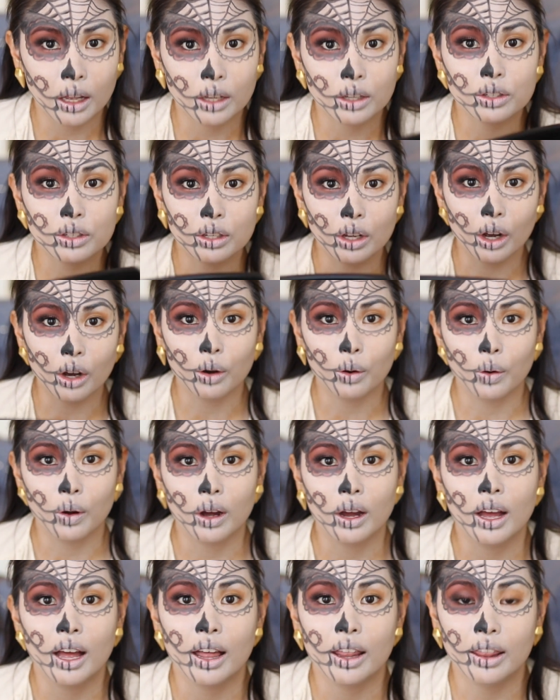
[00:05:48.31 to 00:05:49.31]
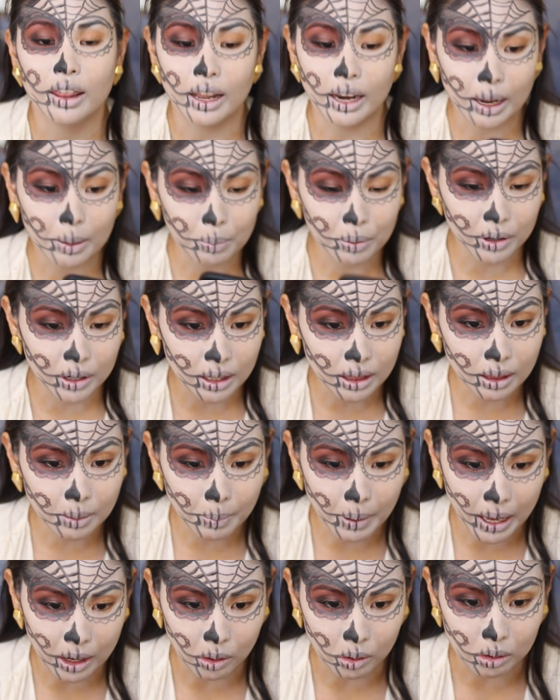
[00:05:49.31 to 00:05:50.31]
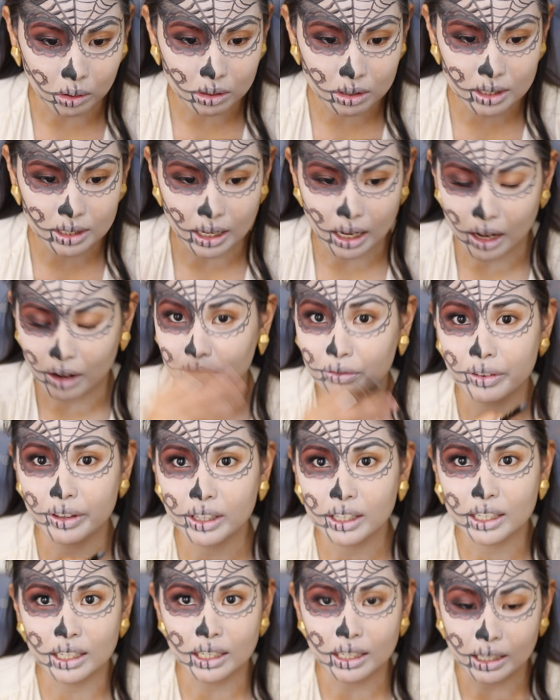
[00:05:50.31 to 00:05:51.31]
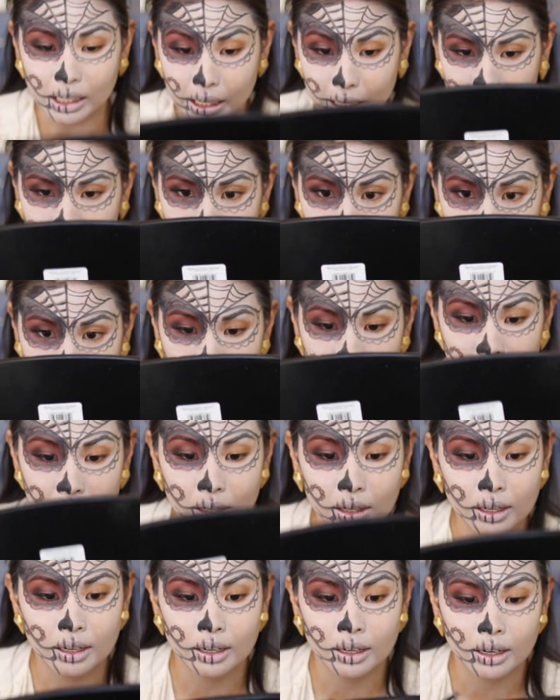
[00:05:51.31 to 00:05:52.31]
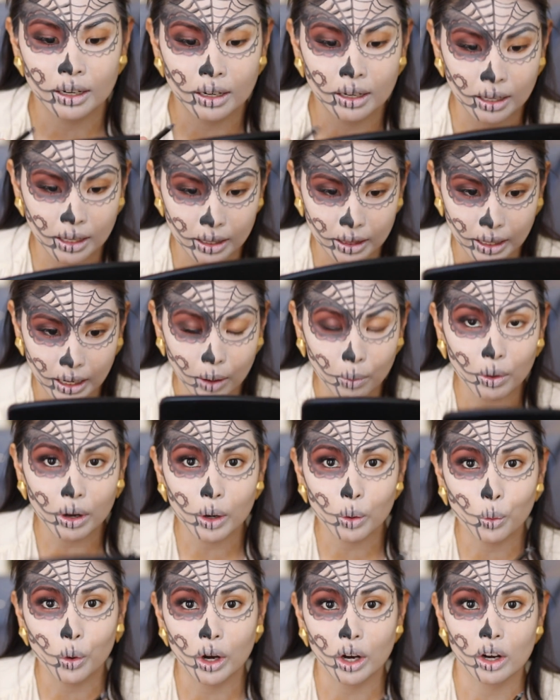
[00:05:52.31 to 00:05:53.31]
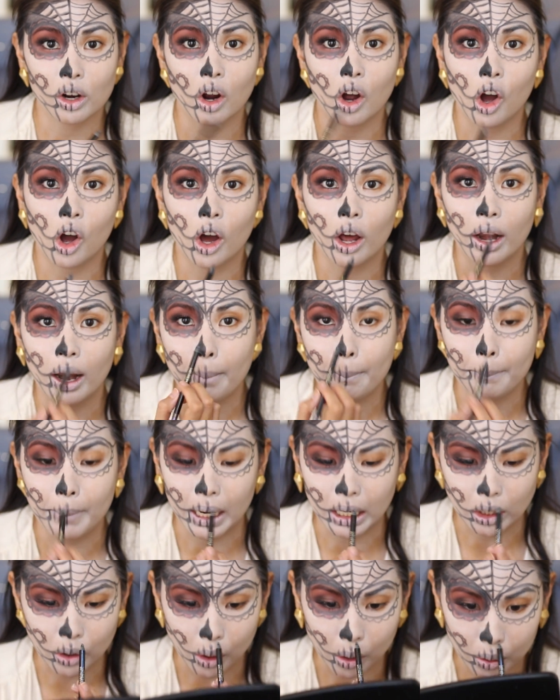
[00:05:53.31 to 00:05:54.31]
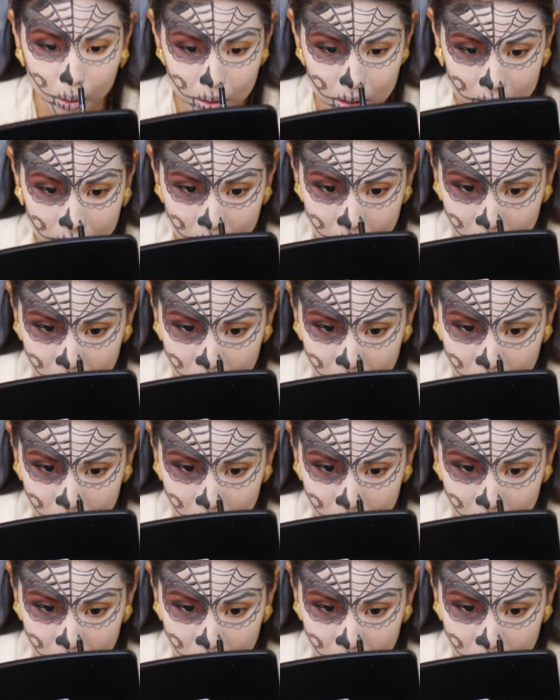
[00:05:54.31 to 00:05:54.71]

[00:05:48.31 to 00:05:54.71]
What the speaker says: So then I put in the petals. I'll fill it in later. Then I want to work on my nose.